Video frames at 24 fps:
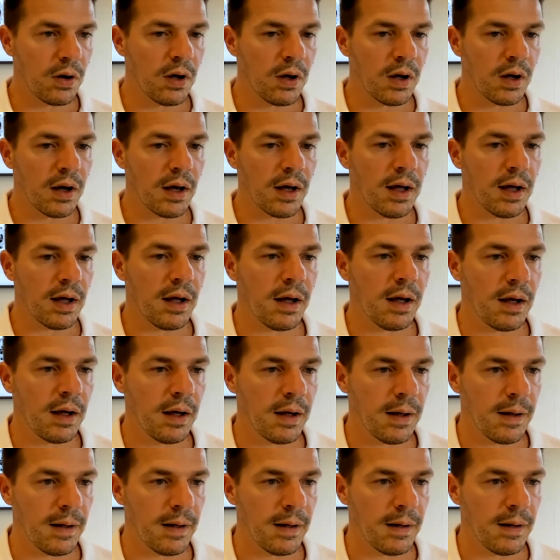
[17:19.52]

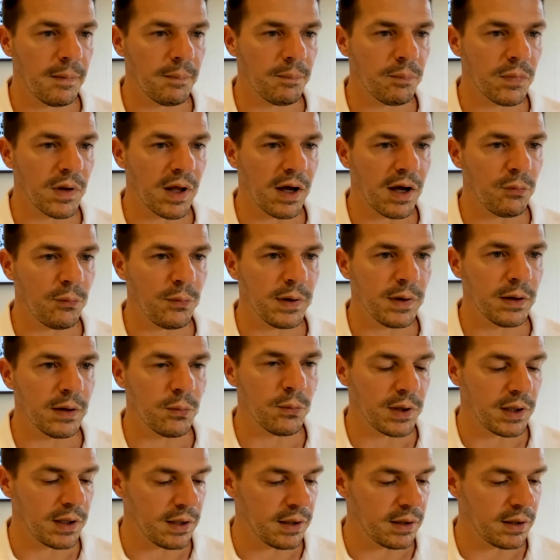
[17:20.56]
I think
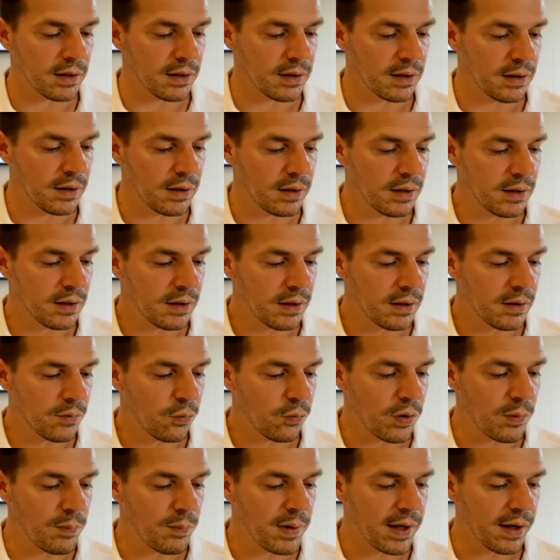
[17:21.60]
we
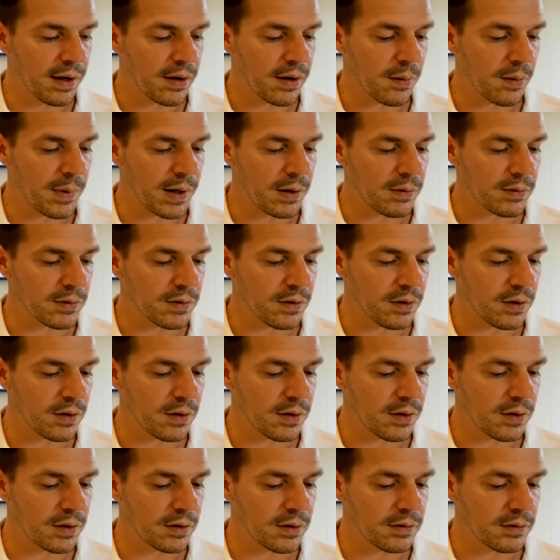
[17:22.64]
make about the